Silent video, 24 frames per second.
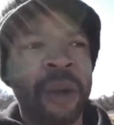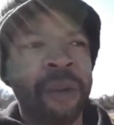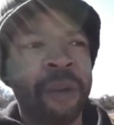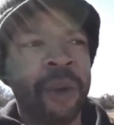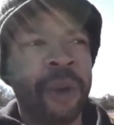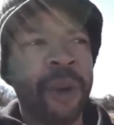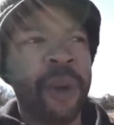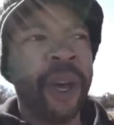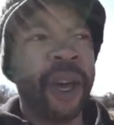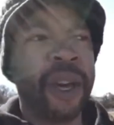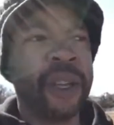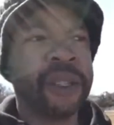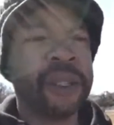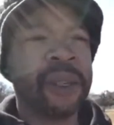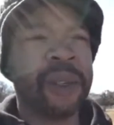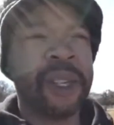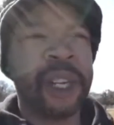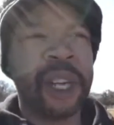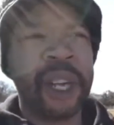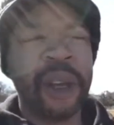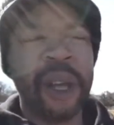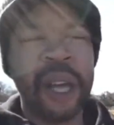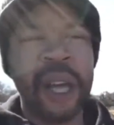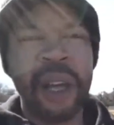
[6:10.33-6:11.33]
but we also
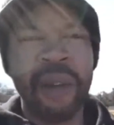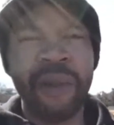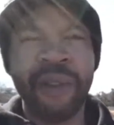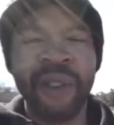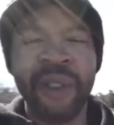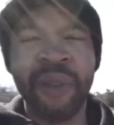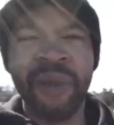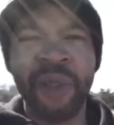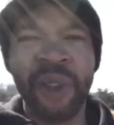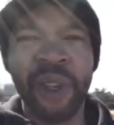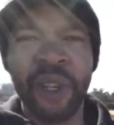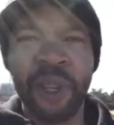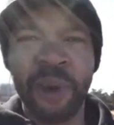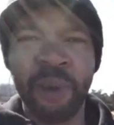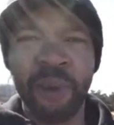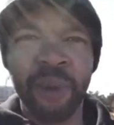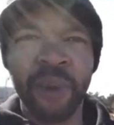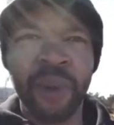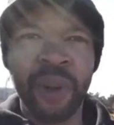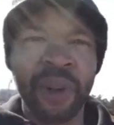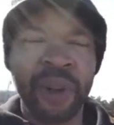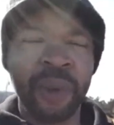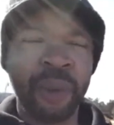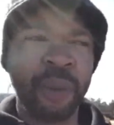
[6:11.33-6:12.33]
now have an affiliate
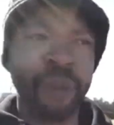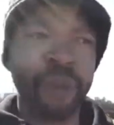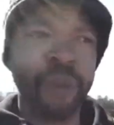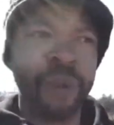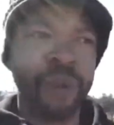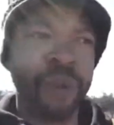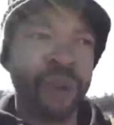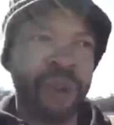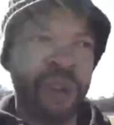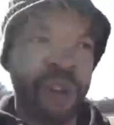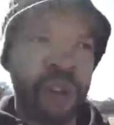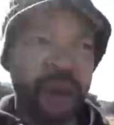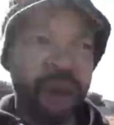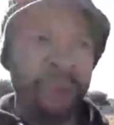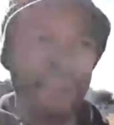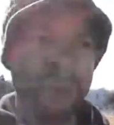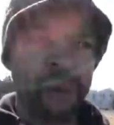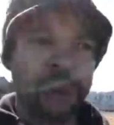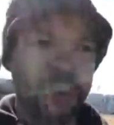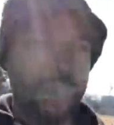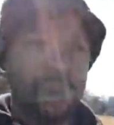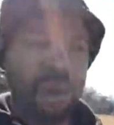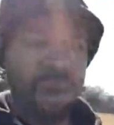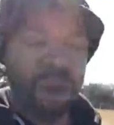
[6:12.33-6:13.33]
marketing program
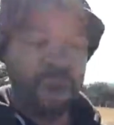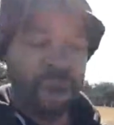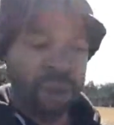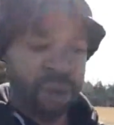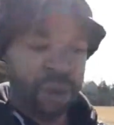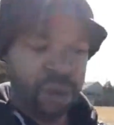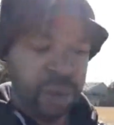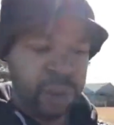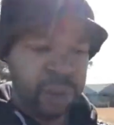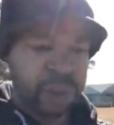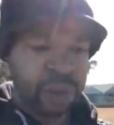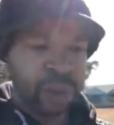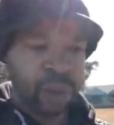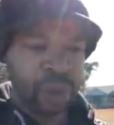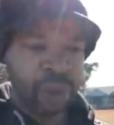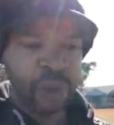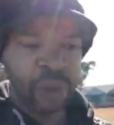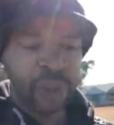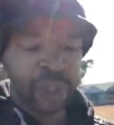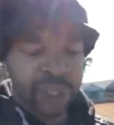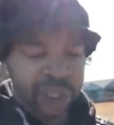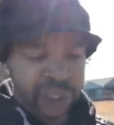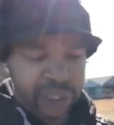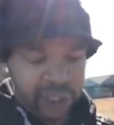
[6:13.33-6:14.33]
for those
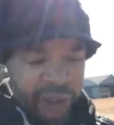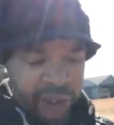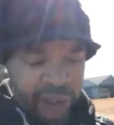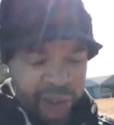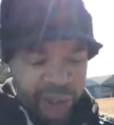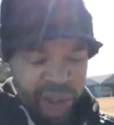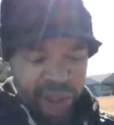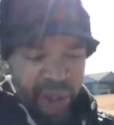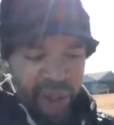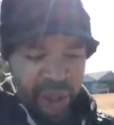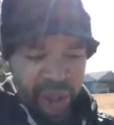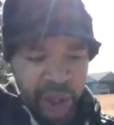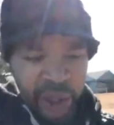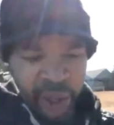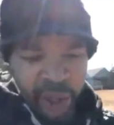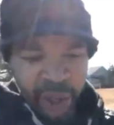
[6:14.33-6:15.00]
who are looking to